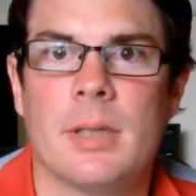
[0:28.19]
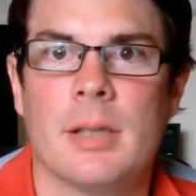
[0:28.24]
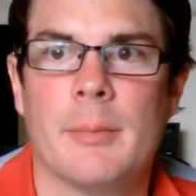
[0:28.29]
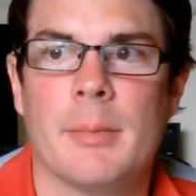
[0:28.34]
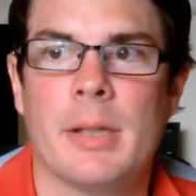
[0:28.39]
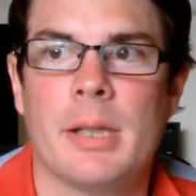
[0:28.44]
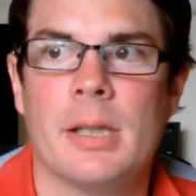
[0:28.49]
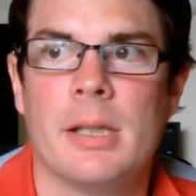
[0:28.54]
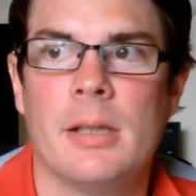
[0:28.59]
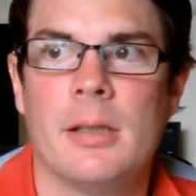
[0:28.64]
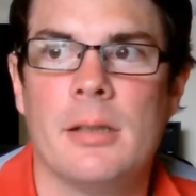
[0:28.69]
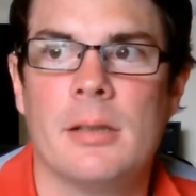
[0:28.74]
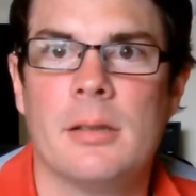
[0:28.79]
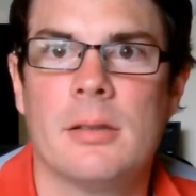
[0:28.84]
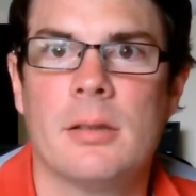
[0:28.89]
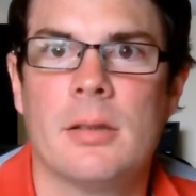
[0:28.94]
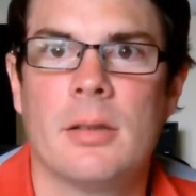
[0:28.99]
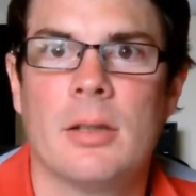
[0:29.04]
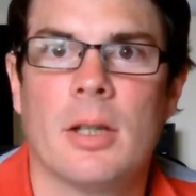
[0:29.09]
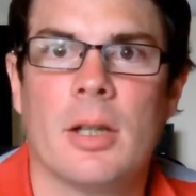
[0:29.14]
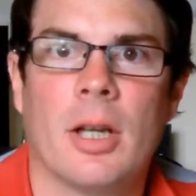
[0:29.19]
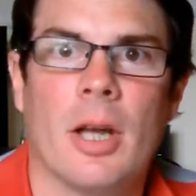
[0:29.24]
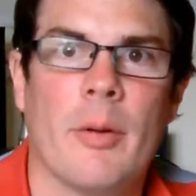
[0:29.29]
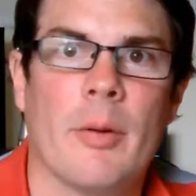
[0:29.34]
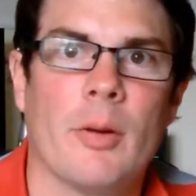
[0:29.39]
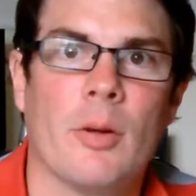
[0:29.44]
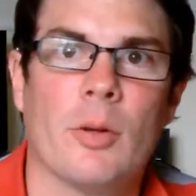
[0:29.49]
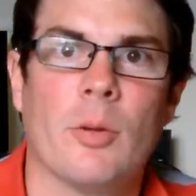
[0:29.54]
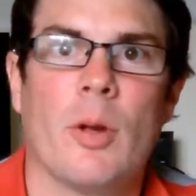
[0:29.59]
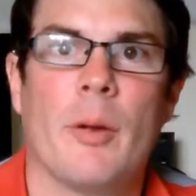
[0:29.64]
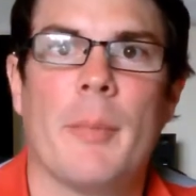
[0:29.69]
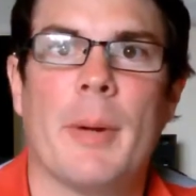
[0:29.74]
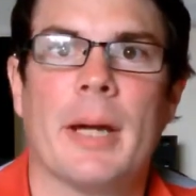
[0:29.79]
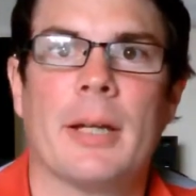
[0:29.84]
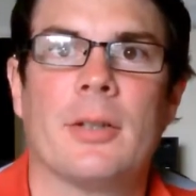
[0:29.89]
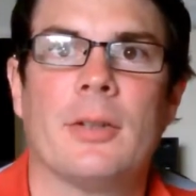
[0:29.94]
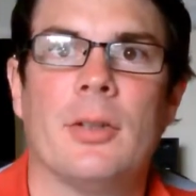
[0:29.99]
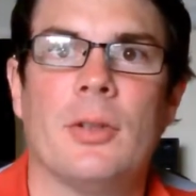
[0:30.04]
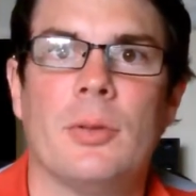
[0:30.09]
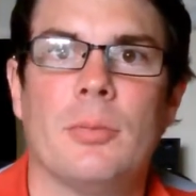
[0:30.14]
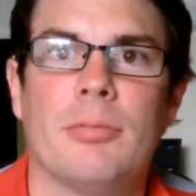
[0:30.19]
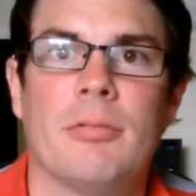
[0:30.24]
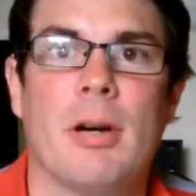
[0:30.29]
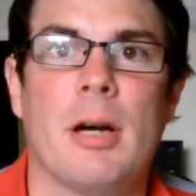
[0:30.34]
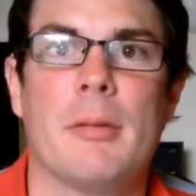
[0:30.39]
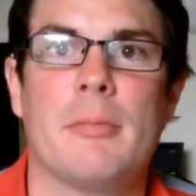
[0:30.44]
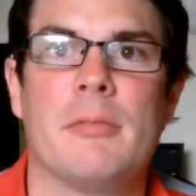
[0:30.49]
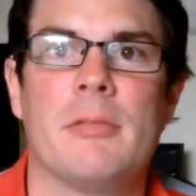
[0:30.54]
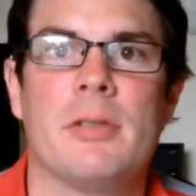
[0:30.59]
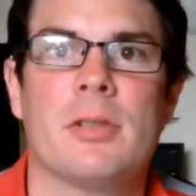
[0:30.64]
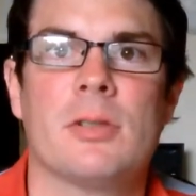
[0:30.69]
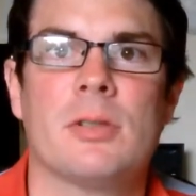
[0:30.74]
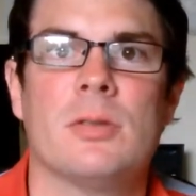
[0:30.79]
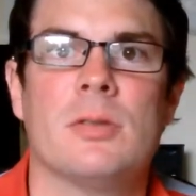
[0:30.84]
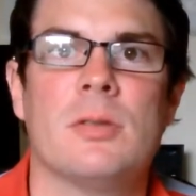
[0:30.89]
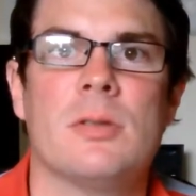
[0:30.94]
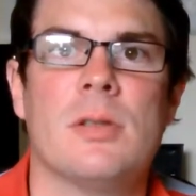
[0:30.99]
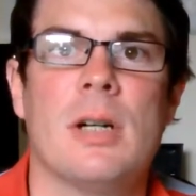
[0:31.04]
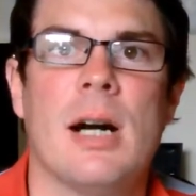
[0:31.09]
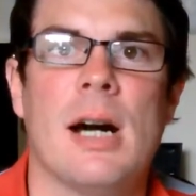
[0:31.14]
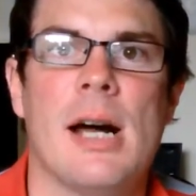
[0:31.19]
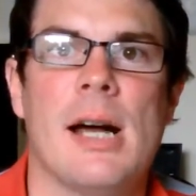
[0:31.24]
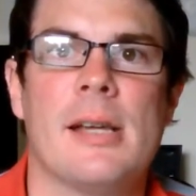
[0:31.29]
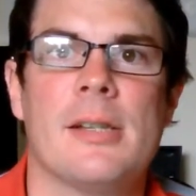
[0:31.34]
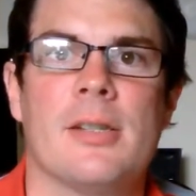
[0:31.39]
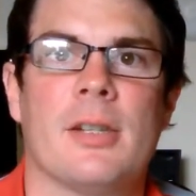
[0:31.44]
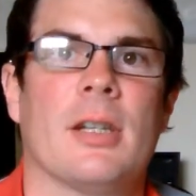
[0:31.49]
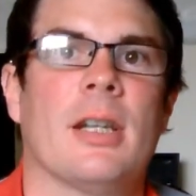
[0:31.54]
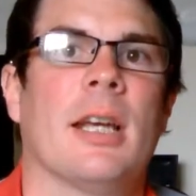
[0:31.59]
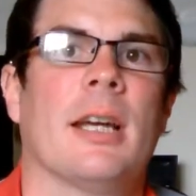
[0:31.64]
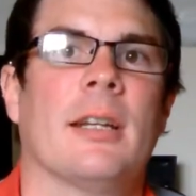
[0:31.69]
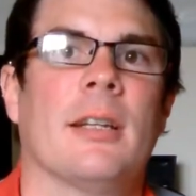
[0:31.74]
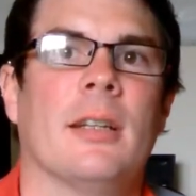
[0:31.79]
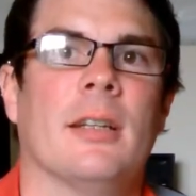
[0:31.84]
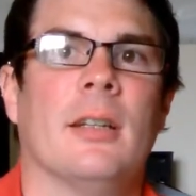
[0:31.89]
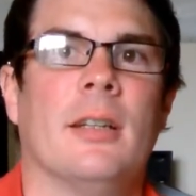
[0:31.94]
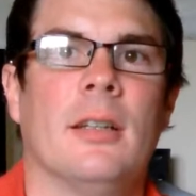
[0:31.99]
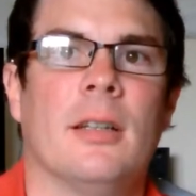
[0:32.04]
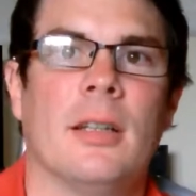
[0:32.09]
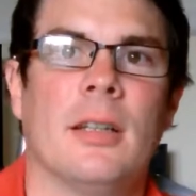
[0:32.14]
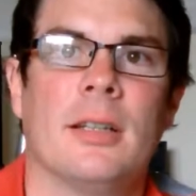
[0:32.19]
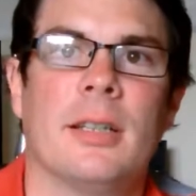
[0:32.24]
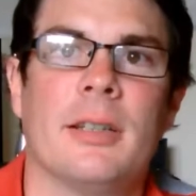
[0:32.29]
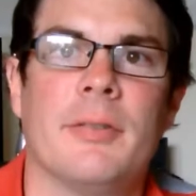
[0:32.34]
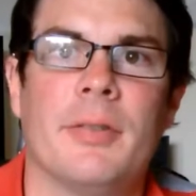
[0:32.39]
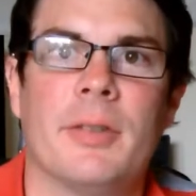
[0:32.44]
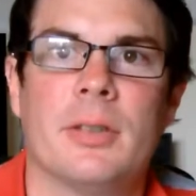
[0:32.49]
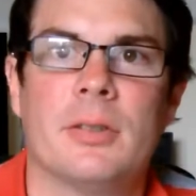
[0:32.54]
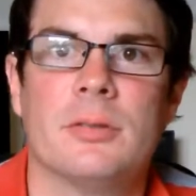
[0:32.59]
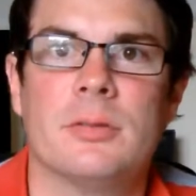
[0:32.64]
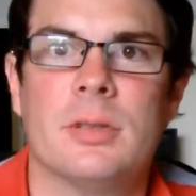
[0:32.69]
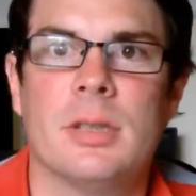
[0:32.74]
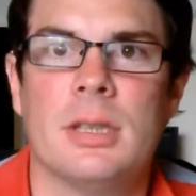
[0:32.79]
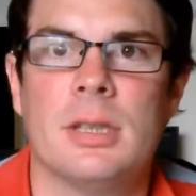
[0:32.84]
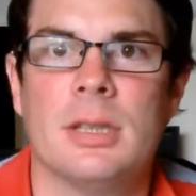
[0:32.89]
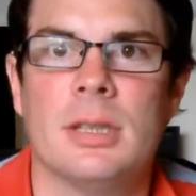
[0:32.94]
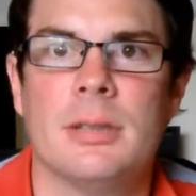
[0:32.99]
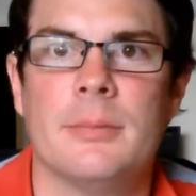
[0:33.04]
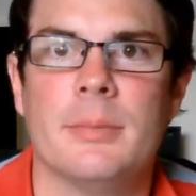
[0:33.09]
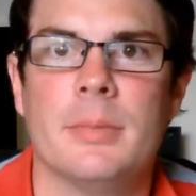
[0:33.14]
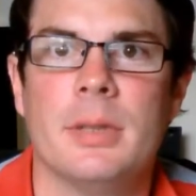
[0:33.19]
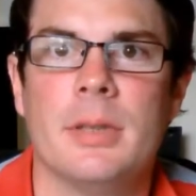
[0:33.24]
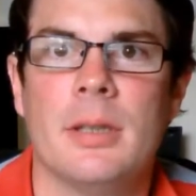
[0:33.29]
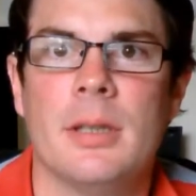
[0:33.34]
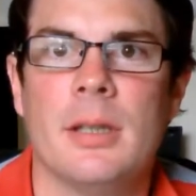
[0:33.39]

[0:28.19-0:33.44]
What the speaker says: I mean, going all the way back to primary school, I certainly had a difficult time.